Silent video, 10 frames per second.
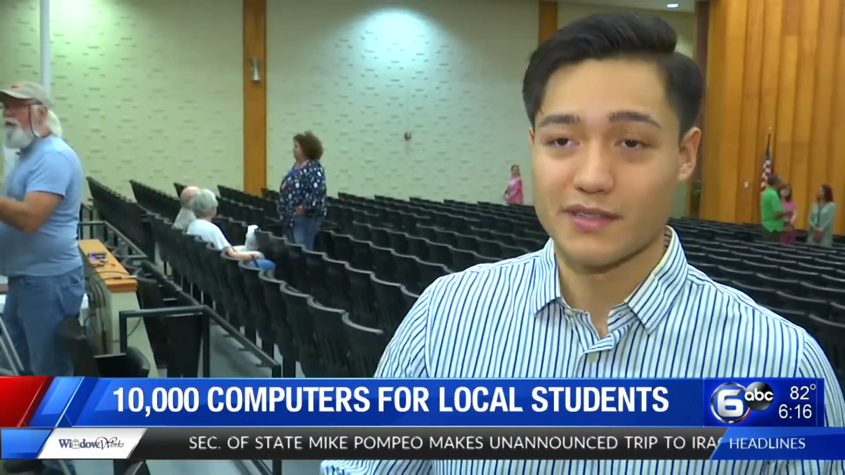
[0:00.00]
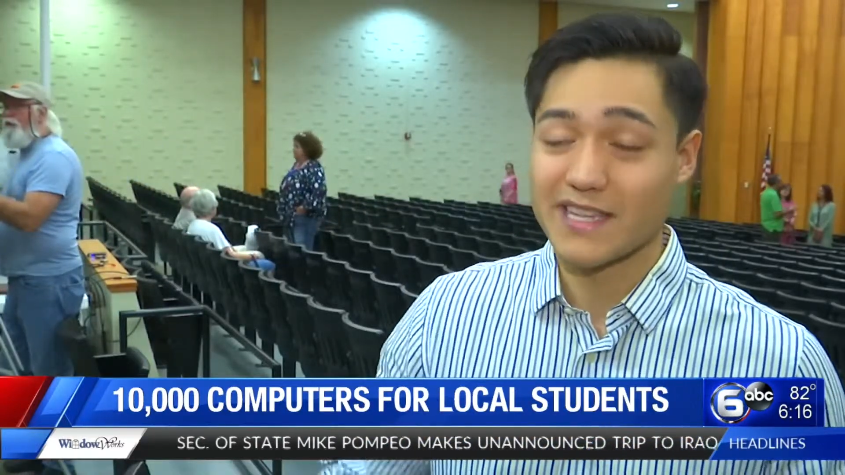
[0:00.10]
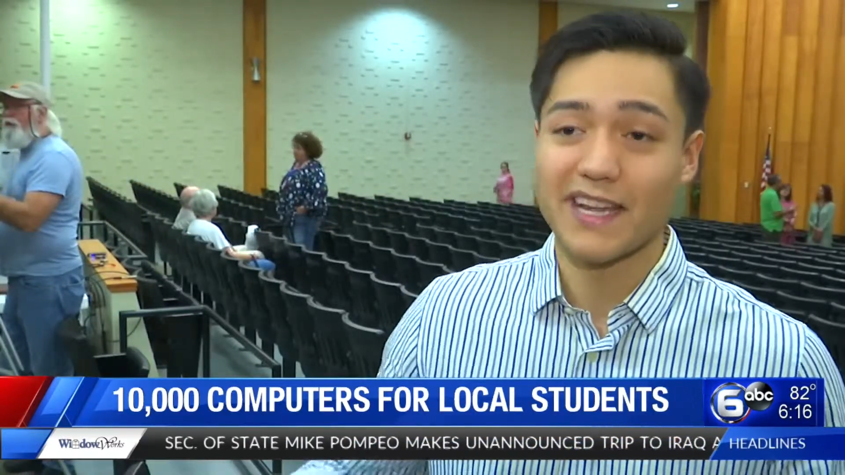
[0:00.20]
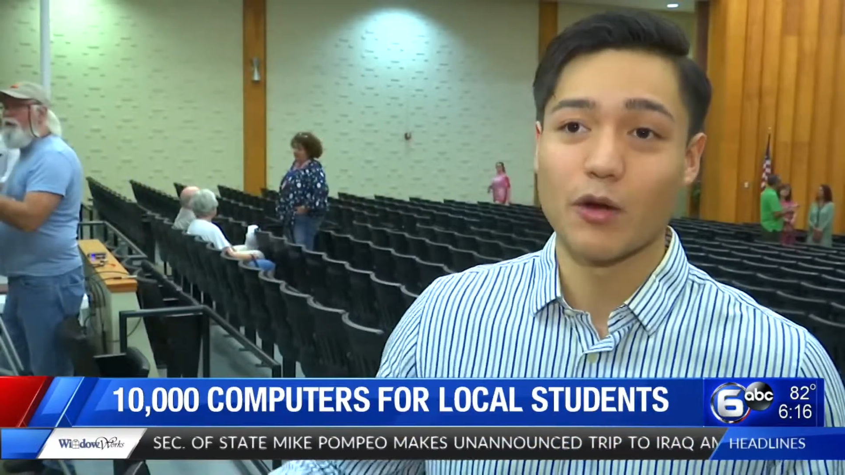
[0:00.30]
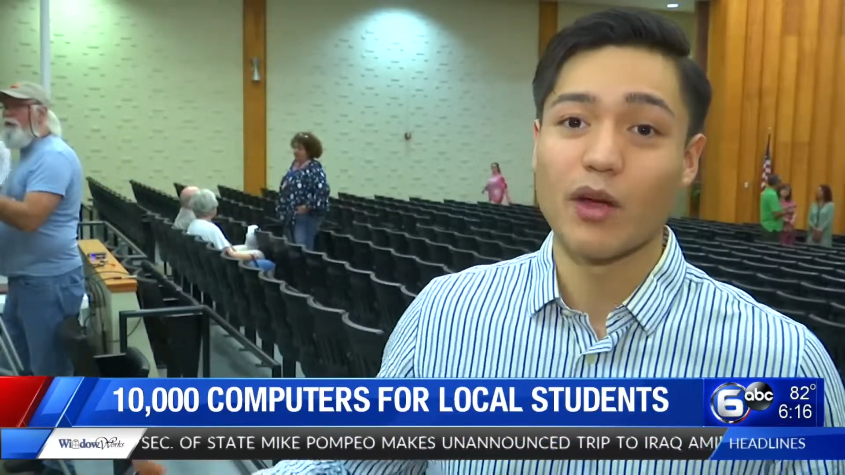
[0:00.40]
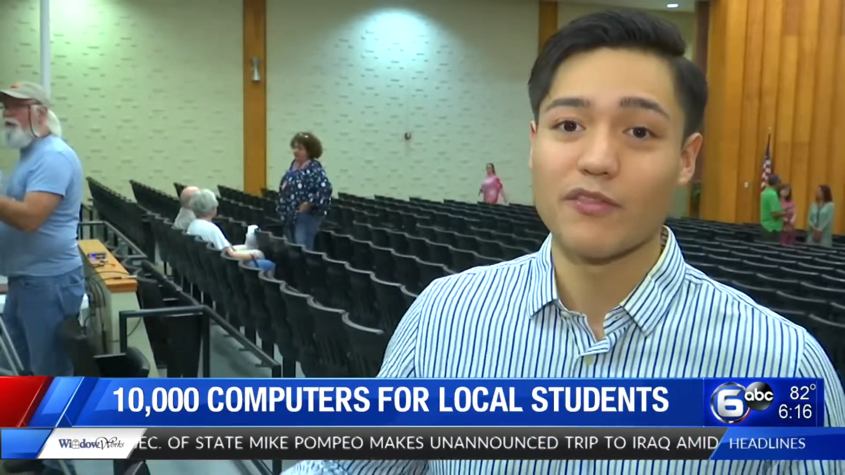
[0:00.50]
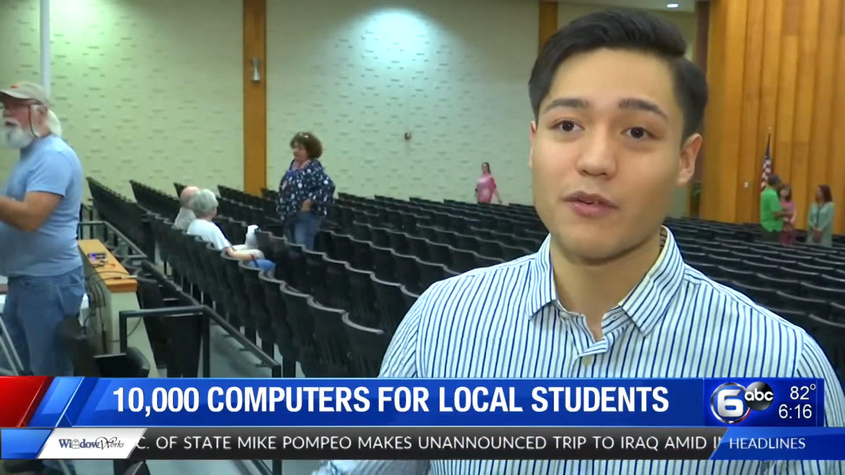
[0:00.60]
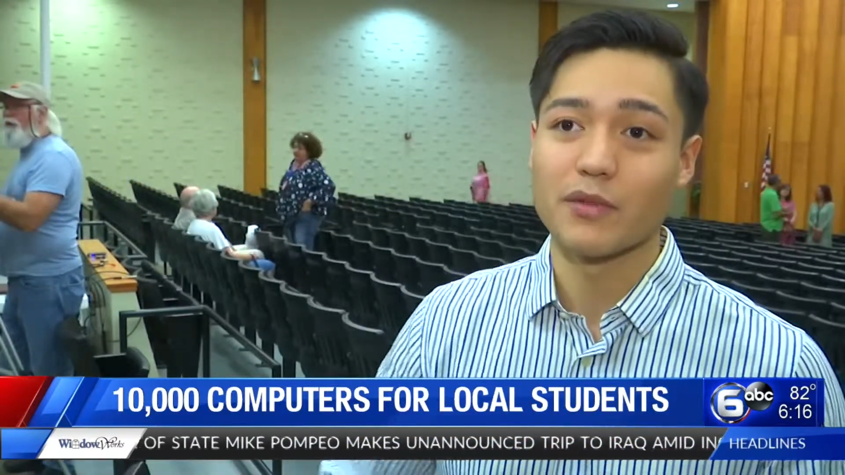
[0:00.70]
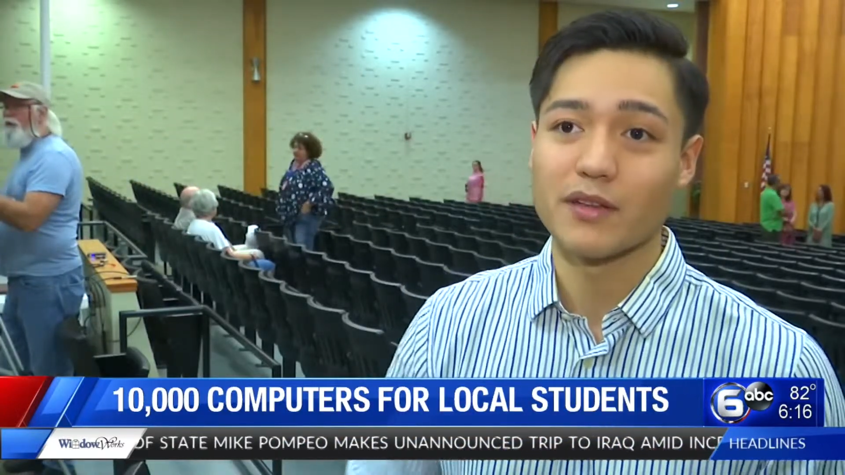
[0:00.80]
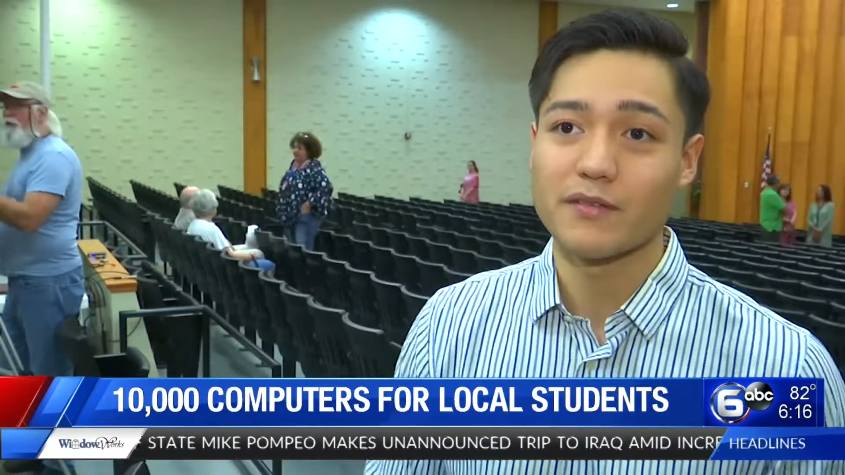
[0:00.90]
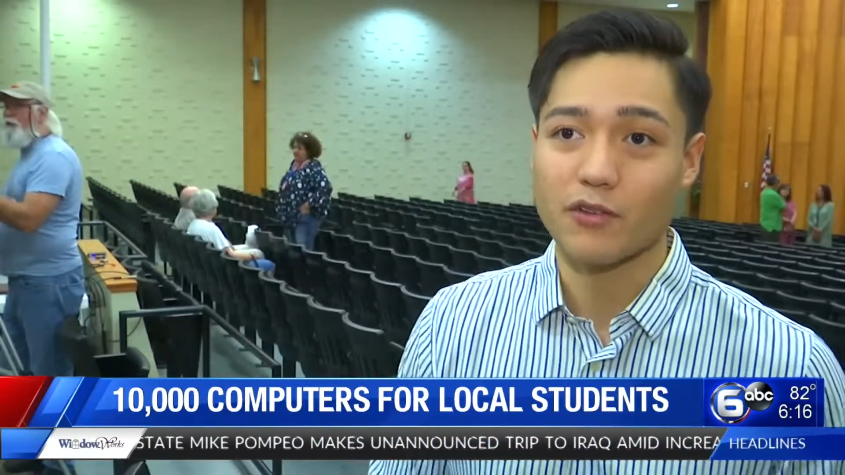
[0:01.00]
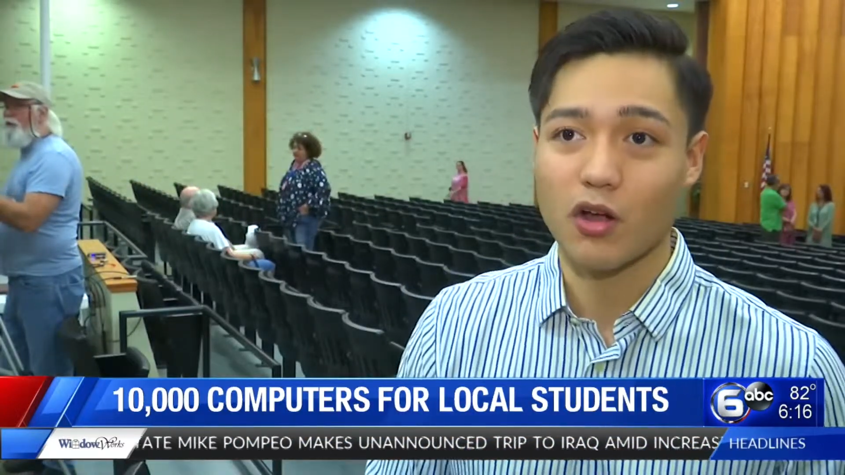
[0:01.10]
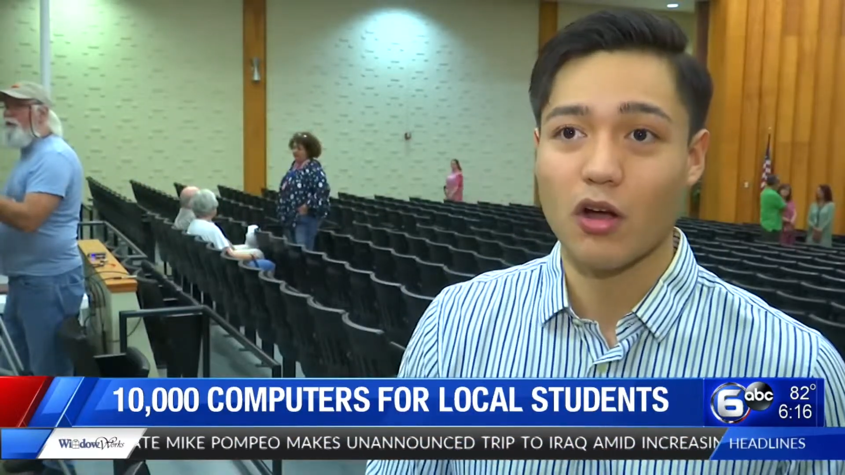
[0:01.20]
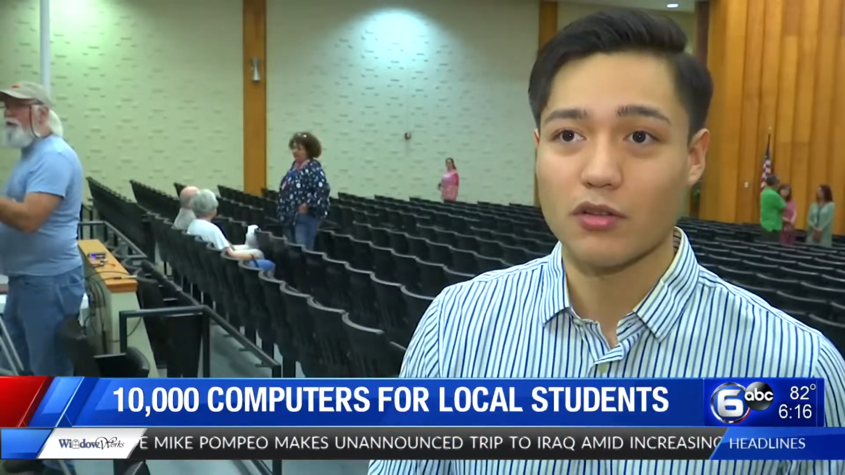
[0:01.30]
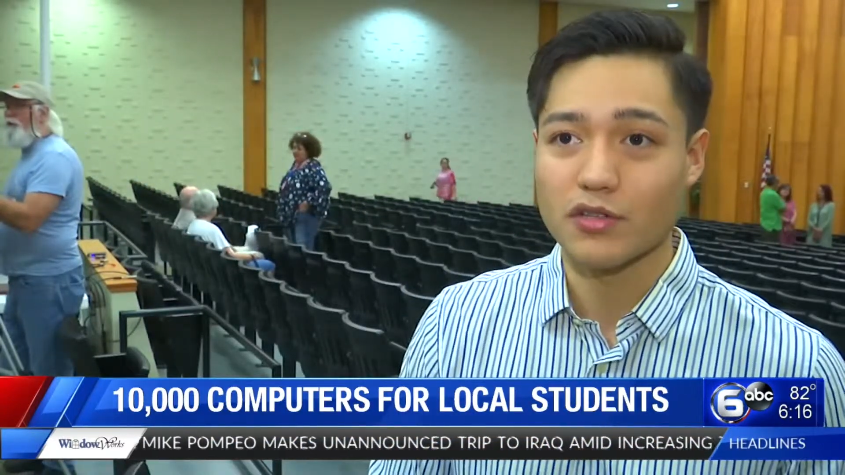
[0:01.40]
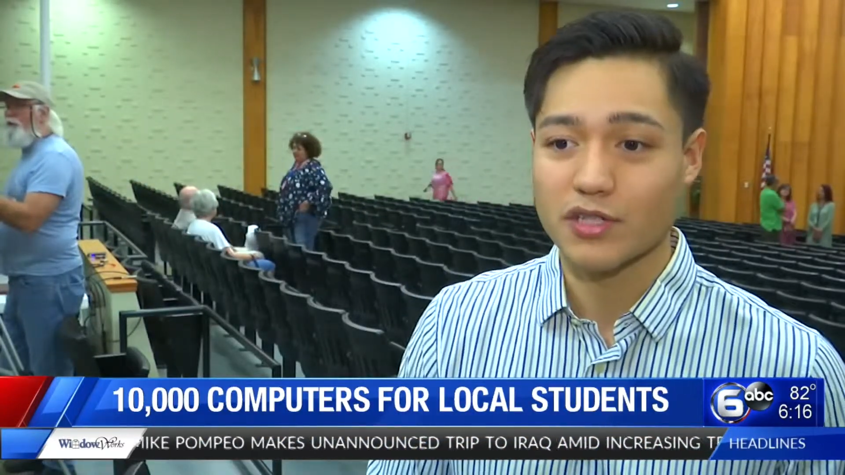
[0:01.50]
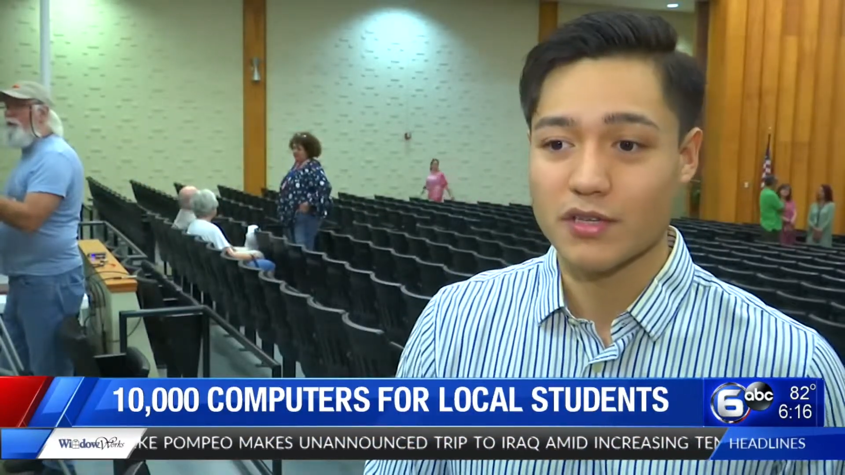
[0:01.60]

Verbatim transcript: taken away from me for college,